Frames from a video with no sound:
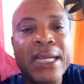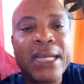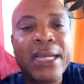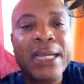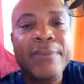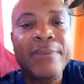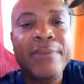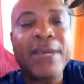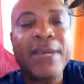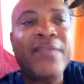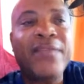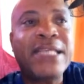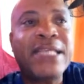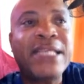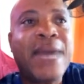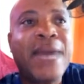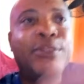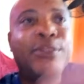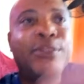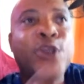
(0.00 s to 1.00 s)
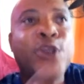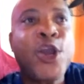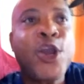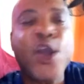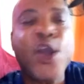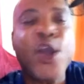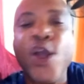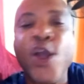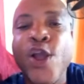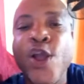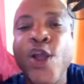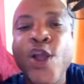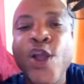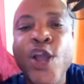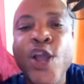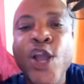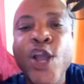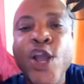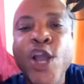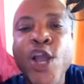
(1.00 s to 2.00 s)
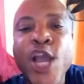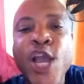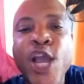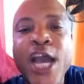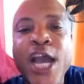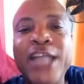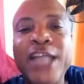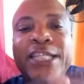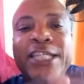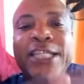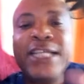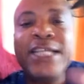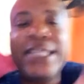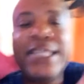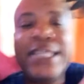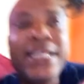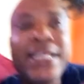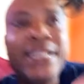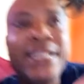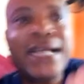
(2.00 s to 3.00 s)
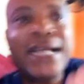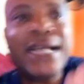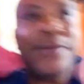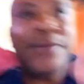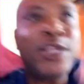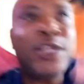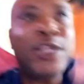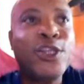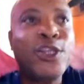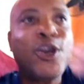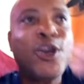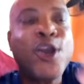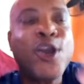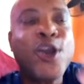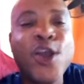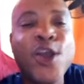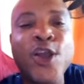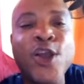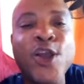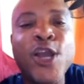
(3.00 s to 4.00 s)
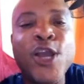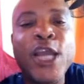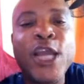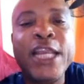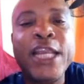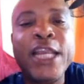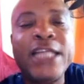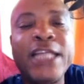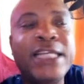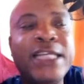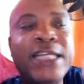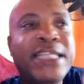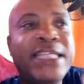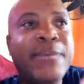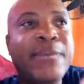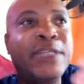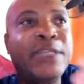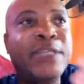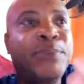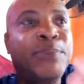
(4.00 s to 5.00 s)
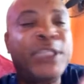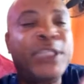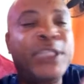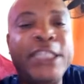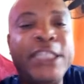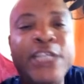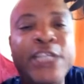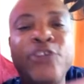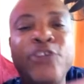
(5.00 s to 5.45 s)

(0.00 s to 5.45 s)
because this happened to her and she see this happening to her, that she's able to put it into